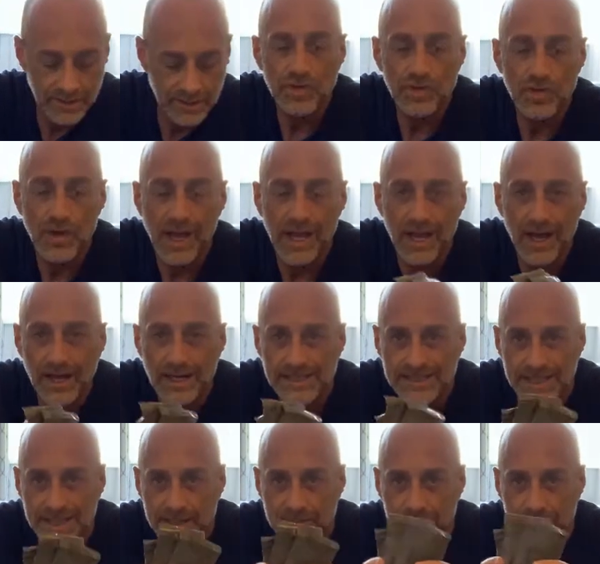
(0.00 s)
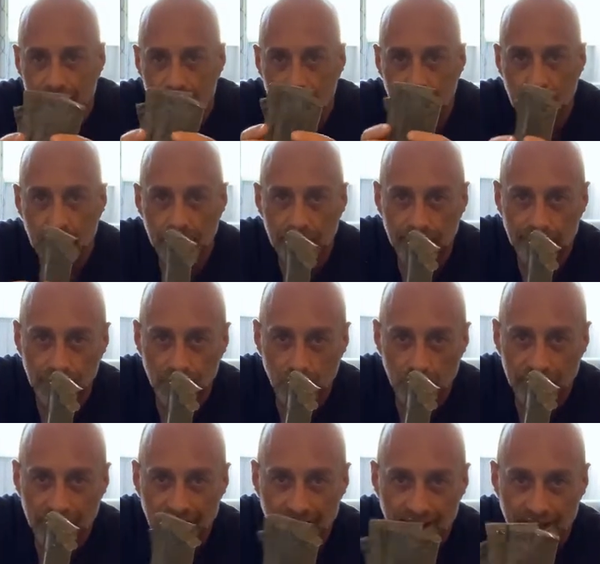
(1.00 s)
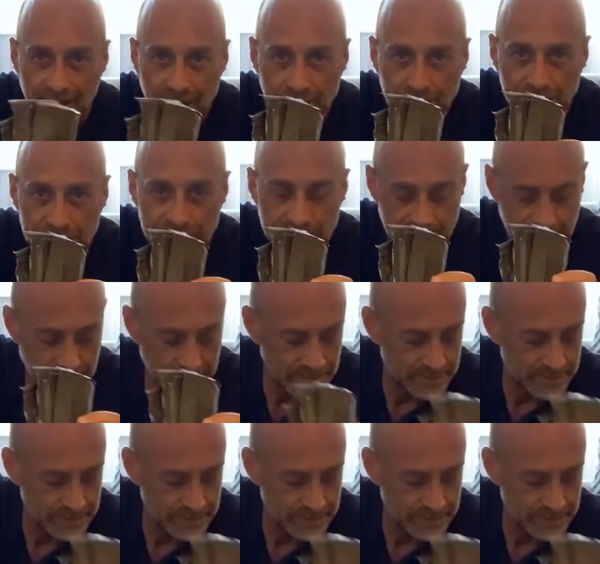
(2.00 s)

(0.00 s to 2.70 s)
trioxane fuel tabs,